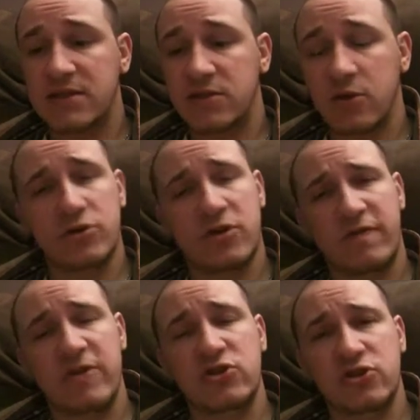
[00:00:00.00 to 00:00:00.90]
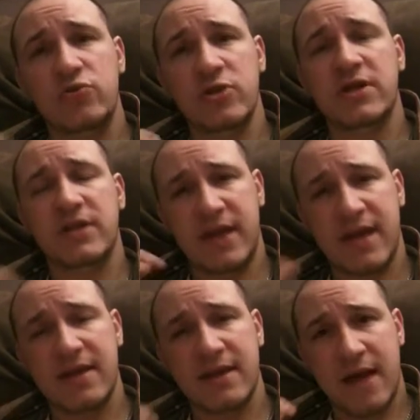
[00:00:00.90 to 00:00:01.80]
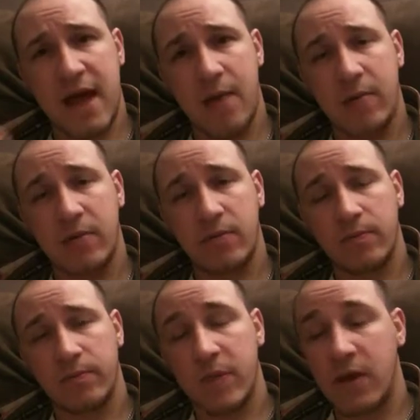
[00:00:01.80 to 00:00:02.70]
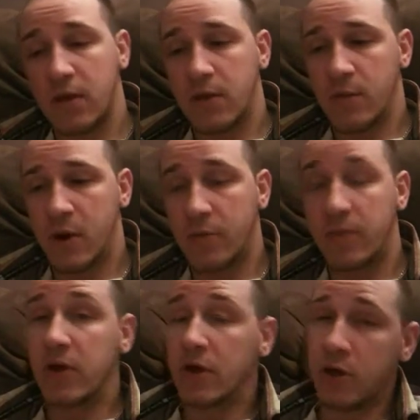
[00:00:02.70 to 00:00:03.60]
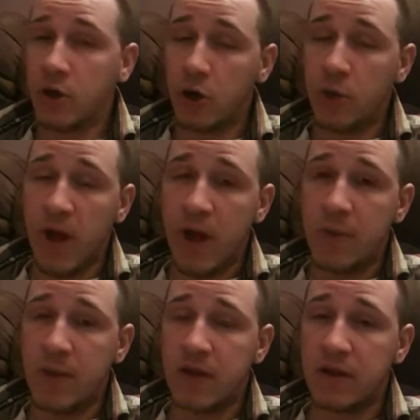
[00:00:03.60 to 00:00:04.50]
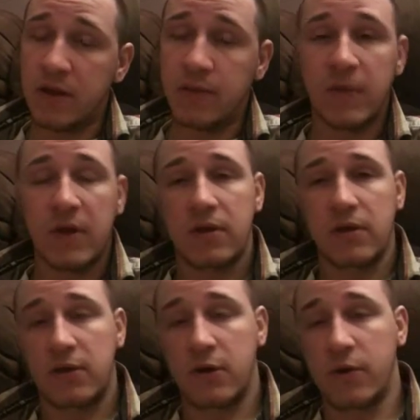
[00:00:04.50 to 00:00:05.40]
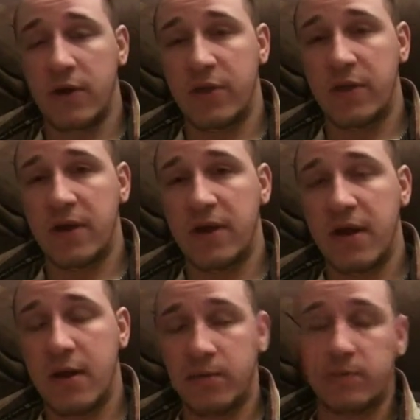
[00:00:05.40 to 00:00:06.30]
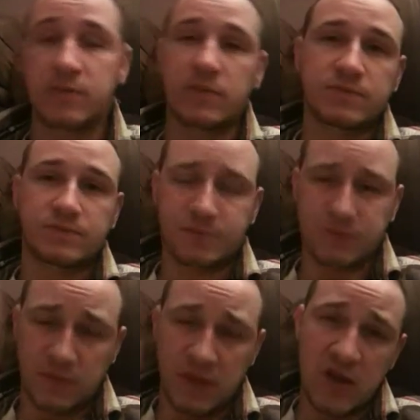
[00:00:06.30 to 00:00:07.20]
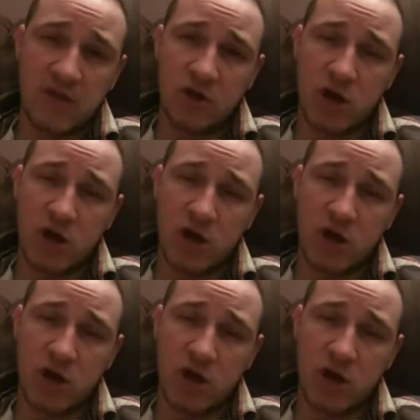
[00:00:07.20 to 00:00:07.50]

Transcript: those are the features you need to get that to happen. Well, you heard my opinion. You know what I think now. Leave your